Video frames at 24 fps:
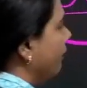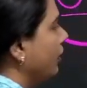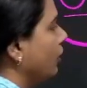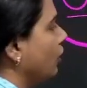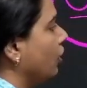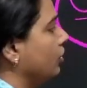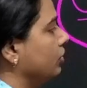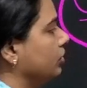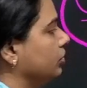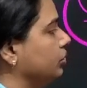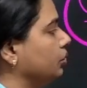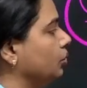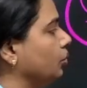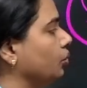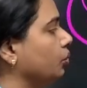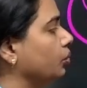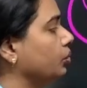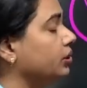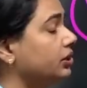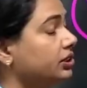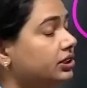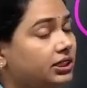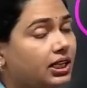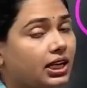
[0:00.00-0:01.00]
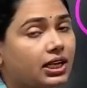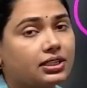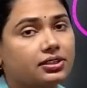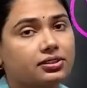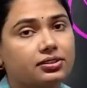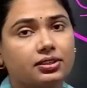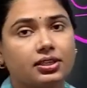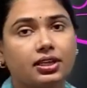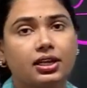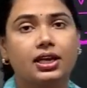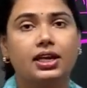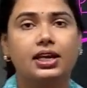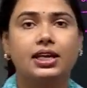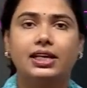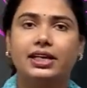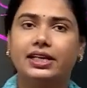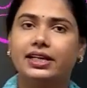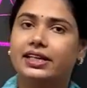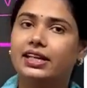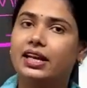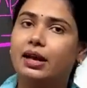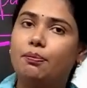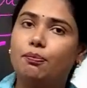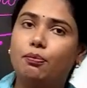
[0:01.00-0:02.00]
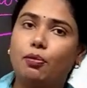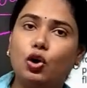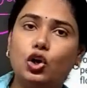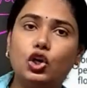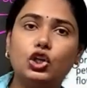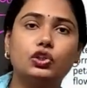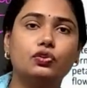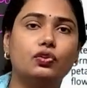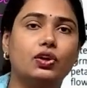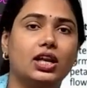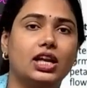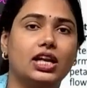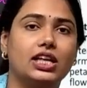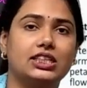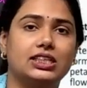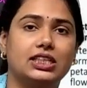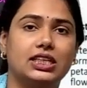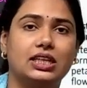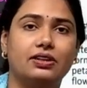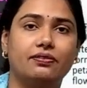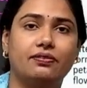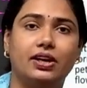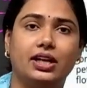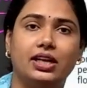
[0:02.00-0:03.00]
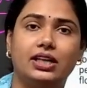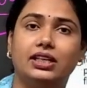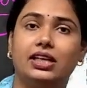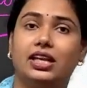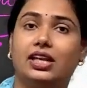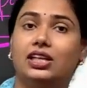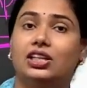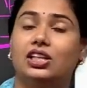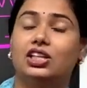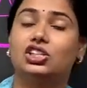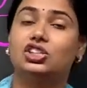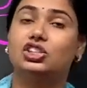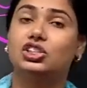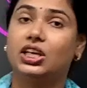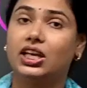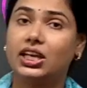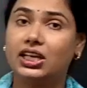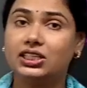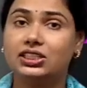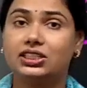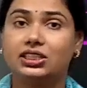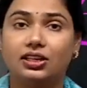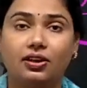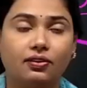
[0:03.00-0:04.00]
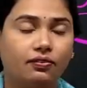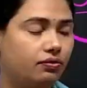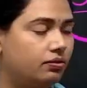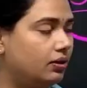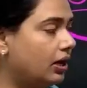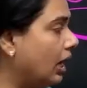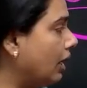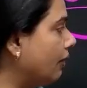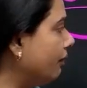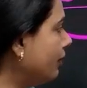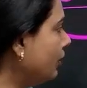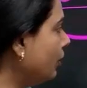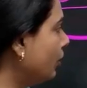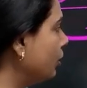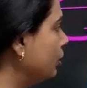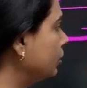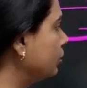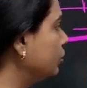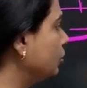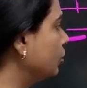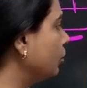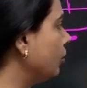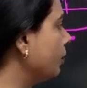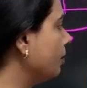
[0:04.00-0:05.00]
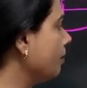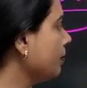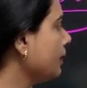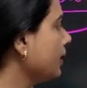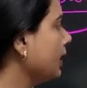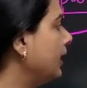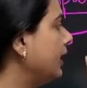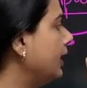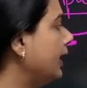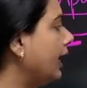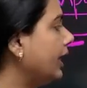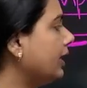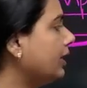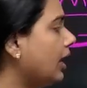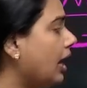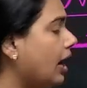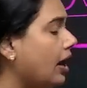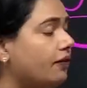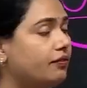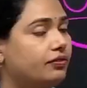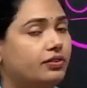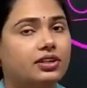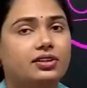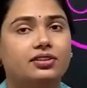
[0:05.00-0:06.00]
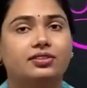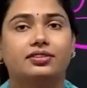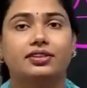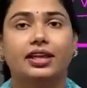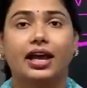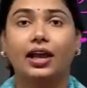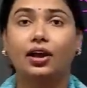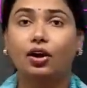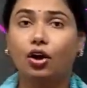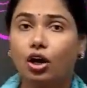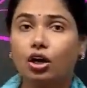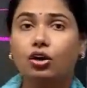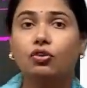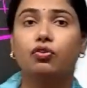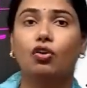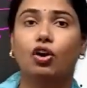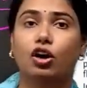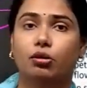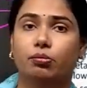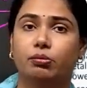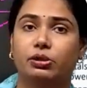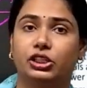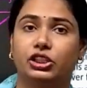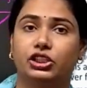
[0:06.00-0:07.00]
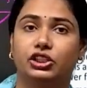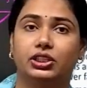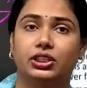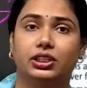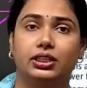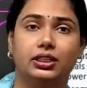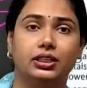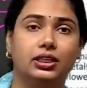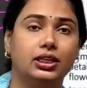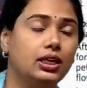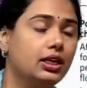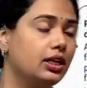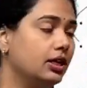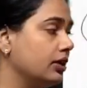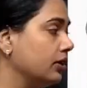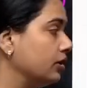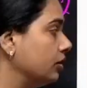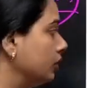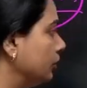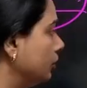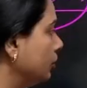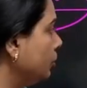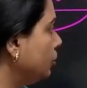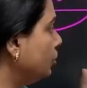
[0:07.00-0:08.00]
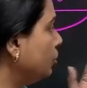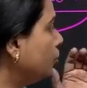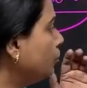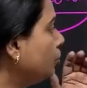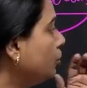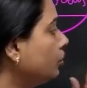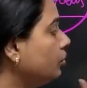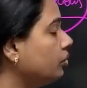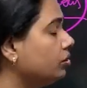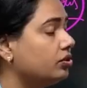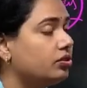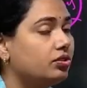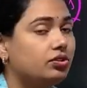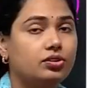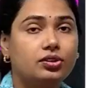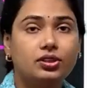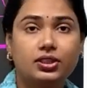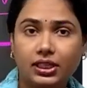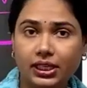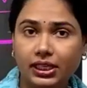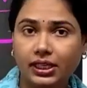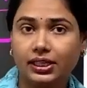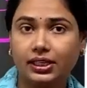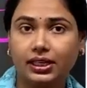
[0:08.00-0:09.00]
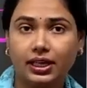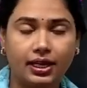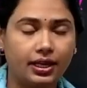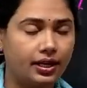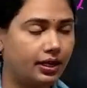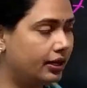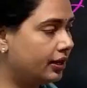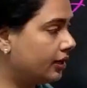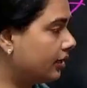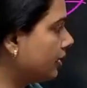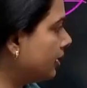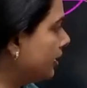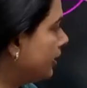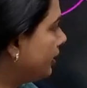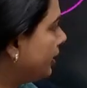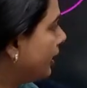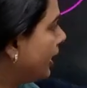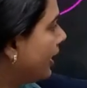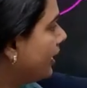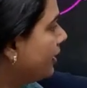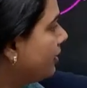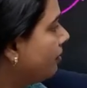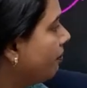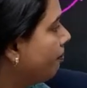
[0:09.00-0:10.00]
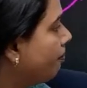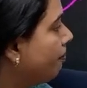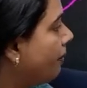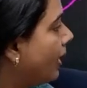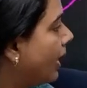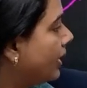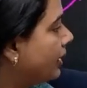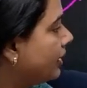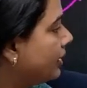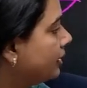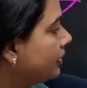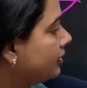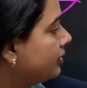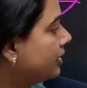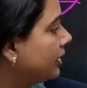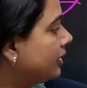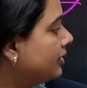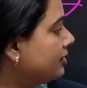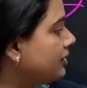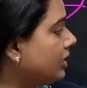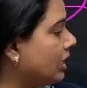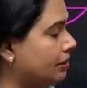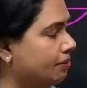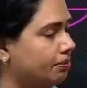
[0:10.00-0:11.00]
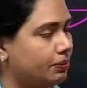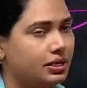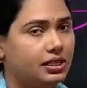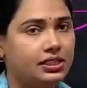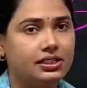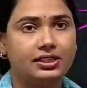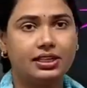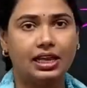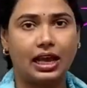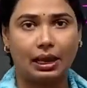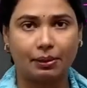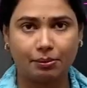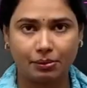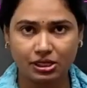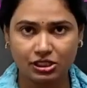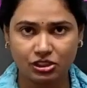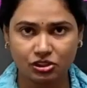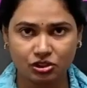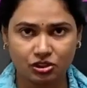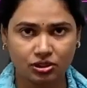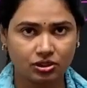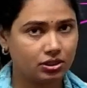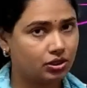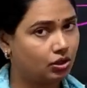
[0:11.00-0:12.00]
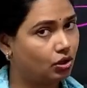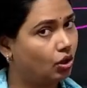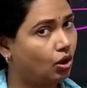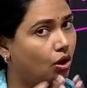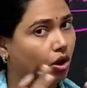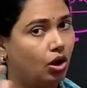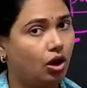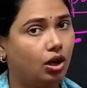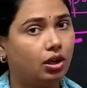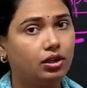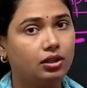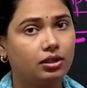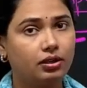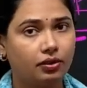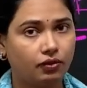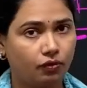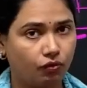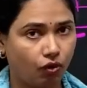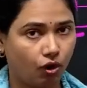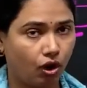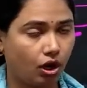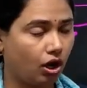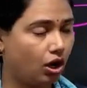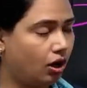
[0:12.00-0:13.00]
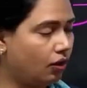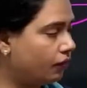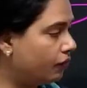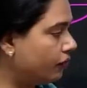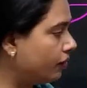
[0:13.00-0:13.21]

also. Yes, in a post fertilization event there is a change in a flower also. Like after zygote formation, you see here that petals and sepal damage or fall off,